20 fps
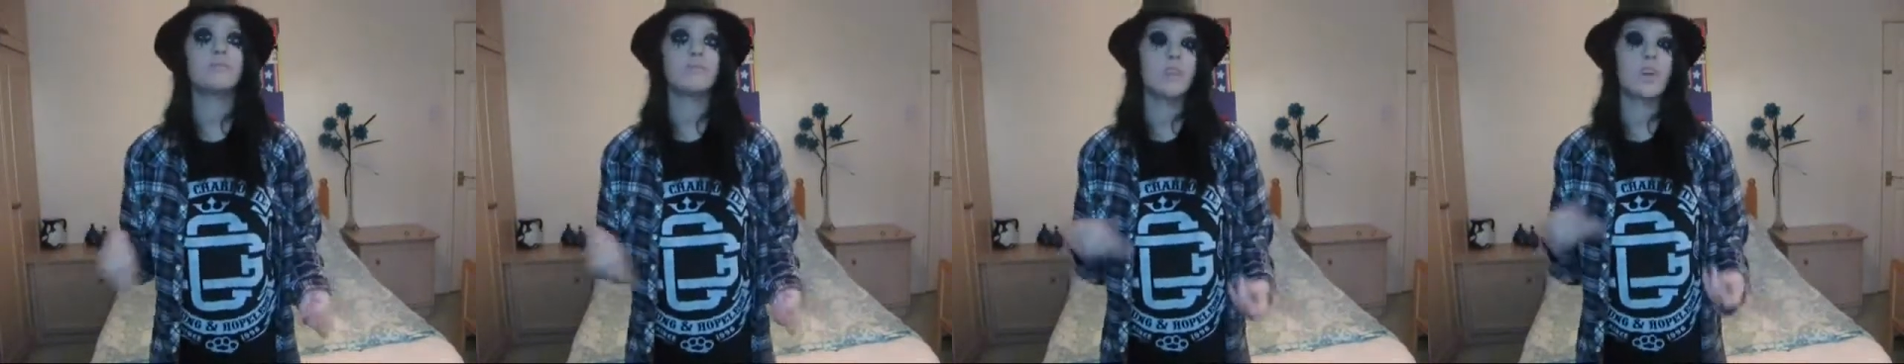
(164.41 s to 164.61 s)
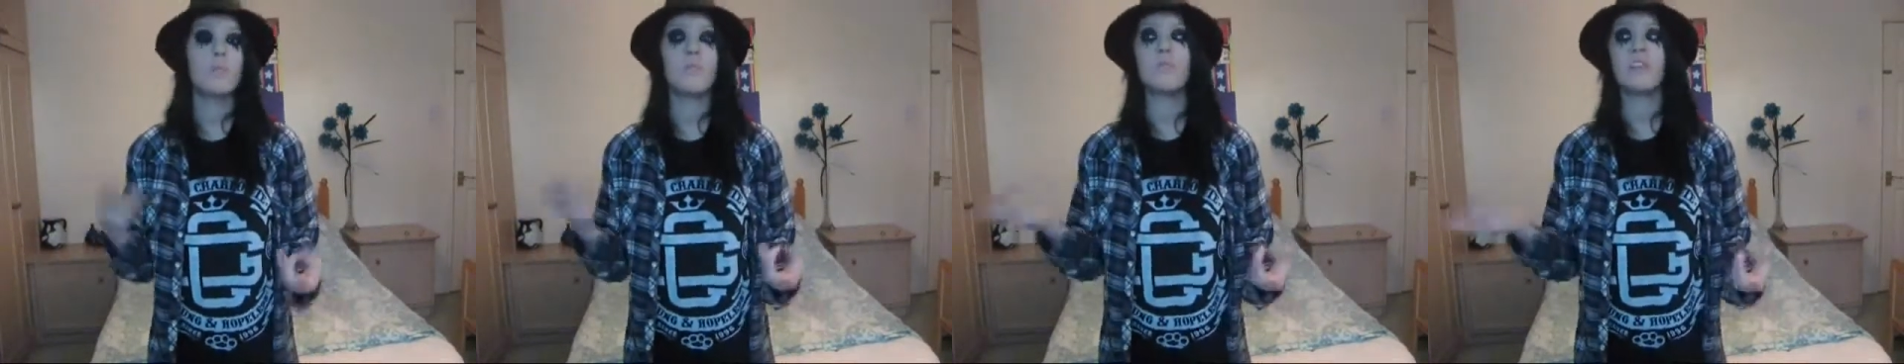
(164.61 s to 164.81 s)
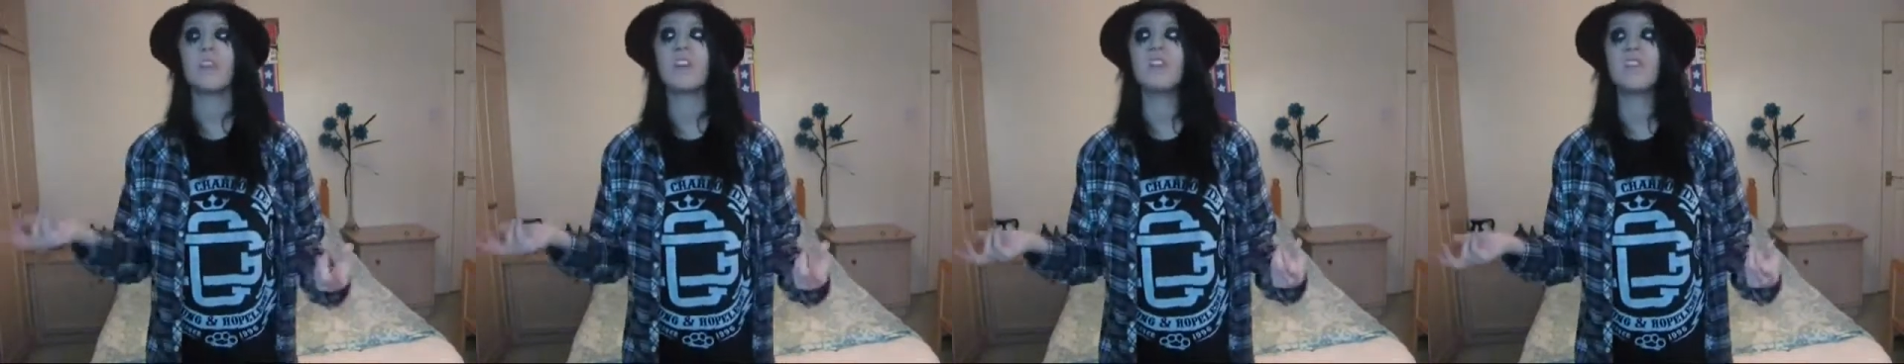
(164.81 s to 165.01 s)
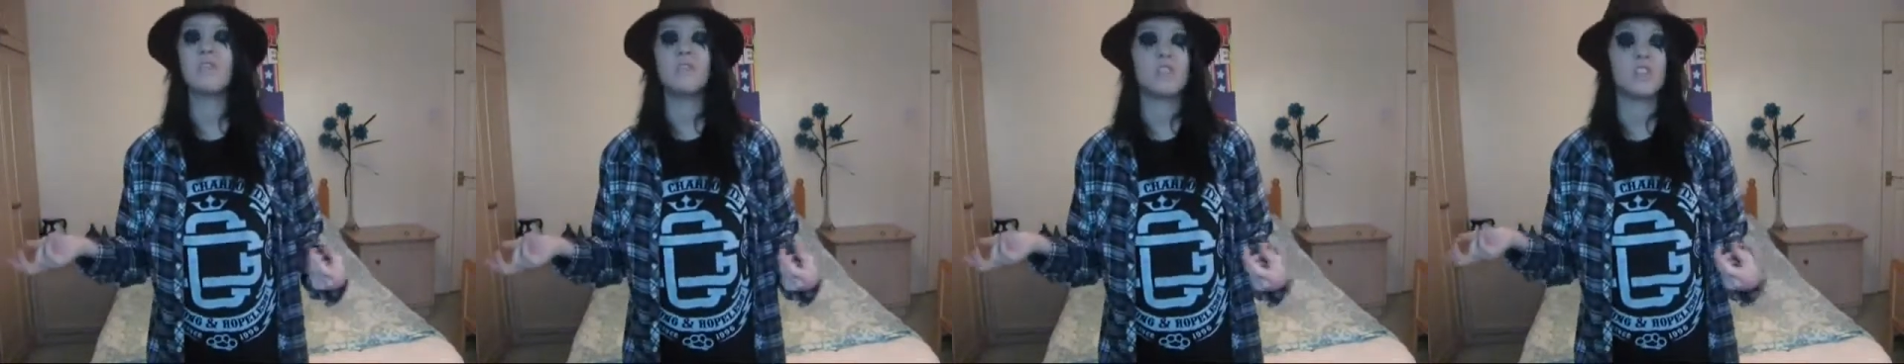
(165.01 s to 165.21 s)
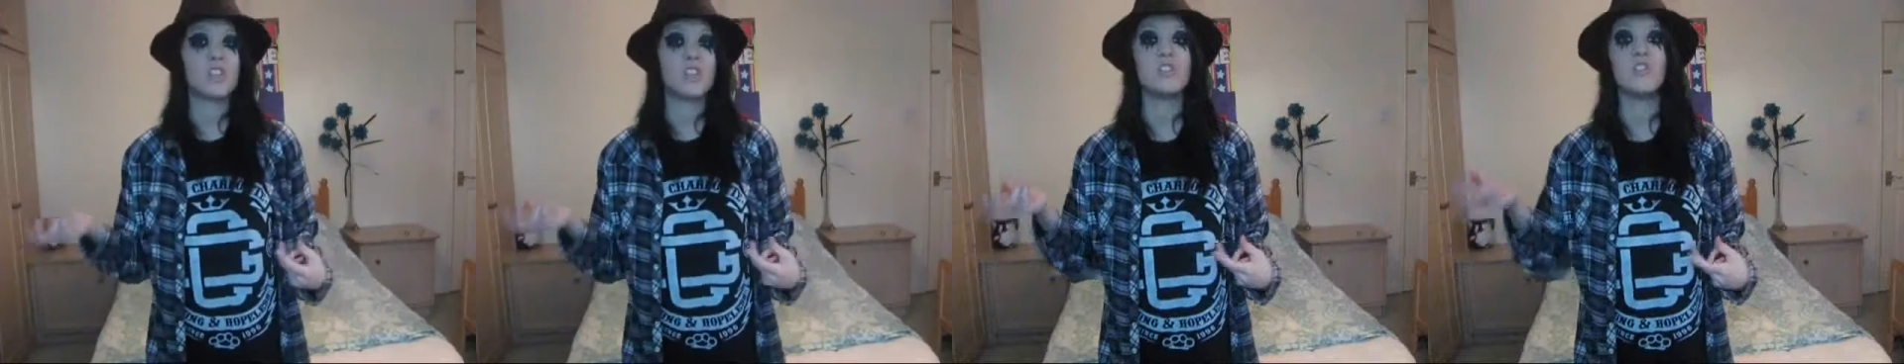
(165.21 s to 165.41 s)
not thinking
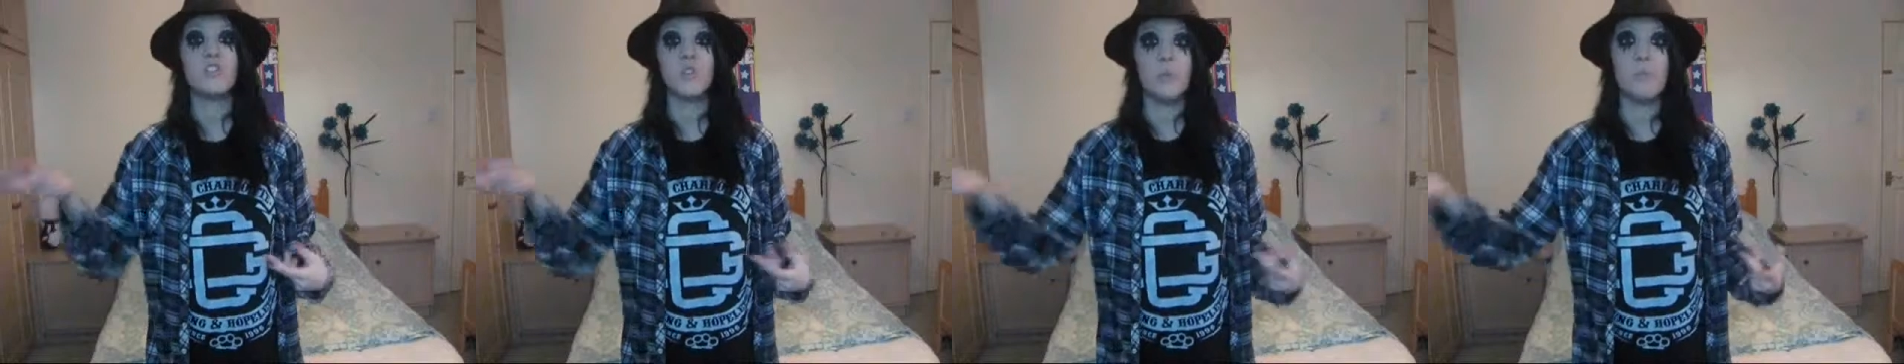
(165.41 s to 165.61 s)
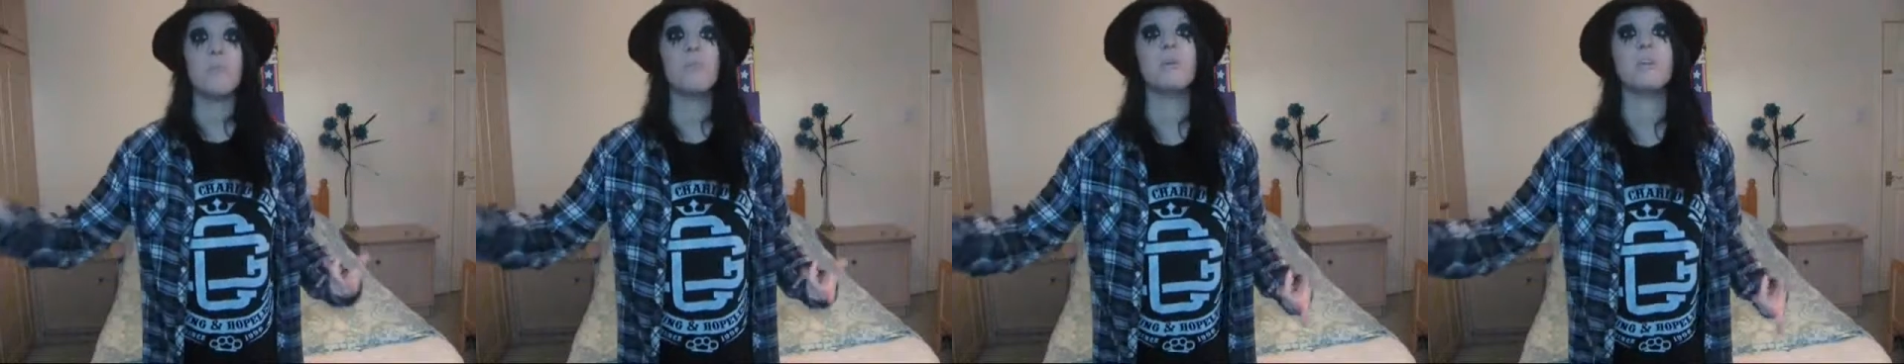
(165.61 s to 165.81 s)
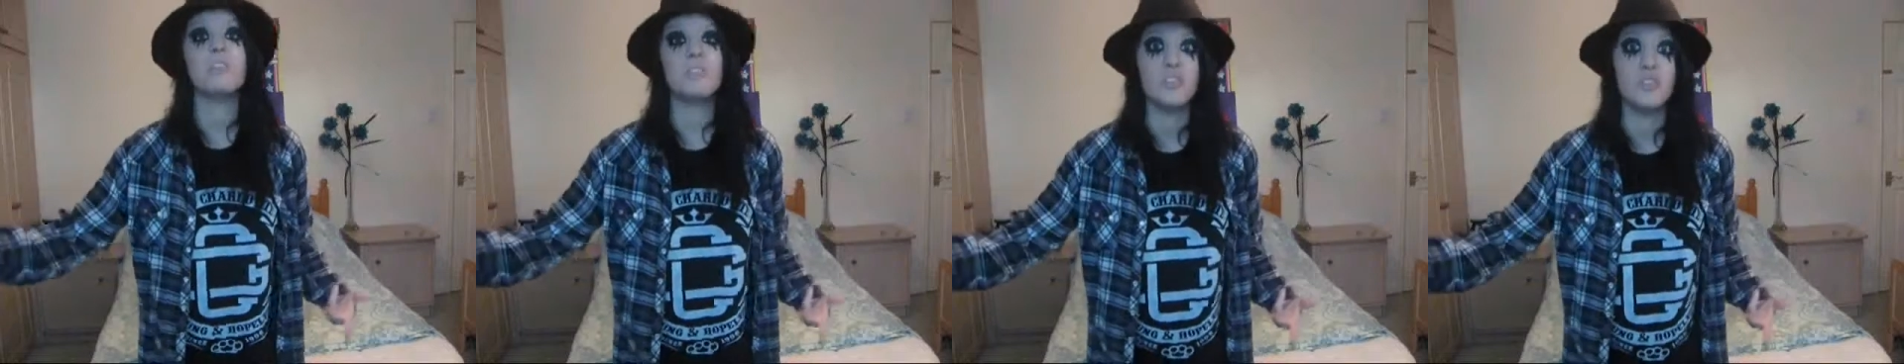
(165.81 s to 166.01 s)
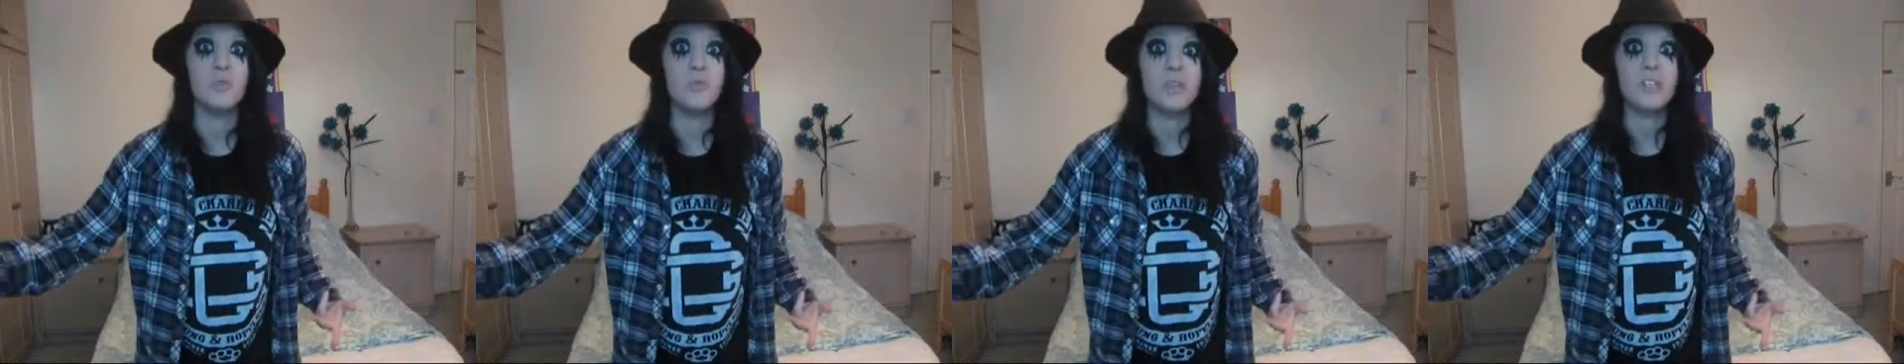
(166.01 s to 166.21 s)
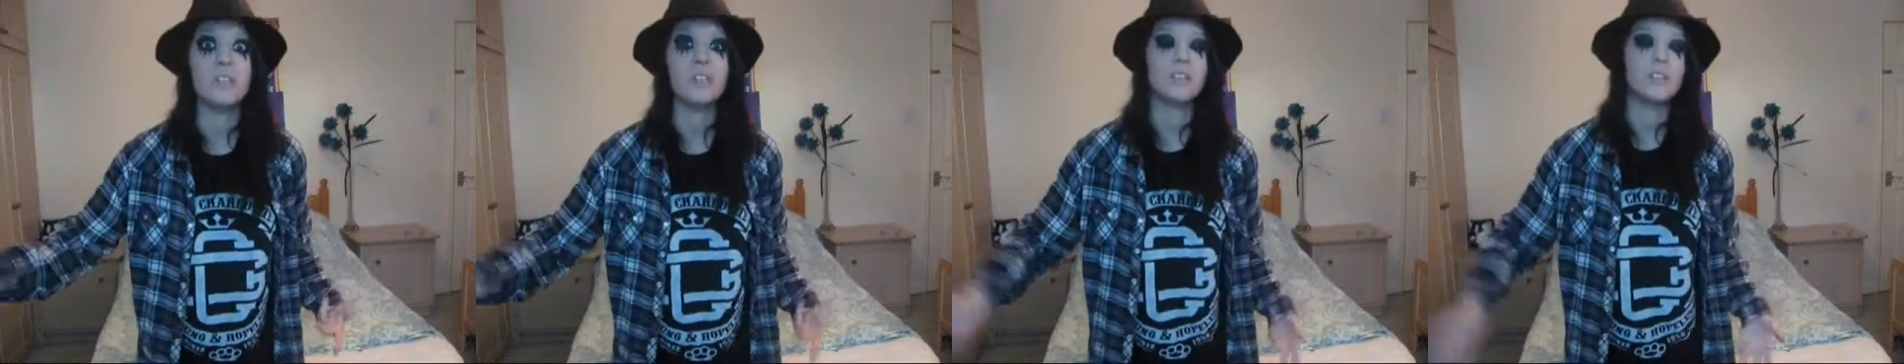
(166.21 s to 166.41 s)
of to jump into
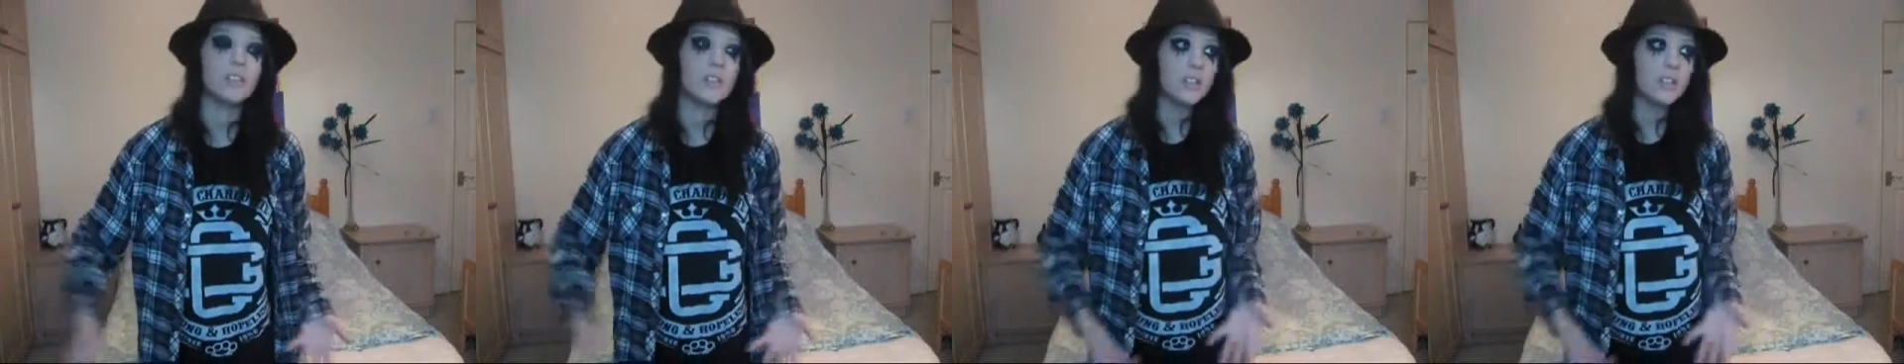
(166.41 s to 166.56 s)
it,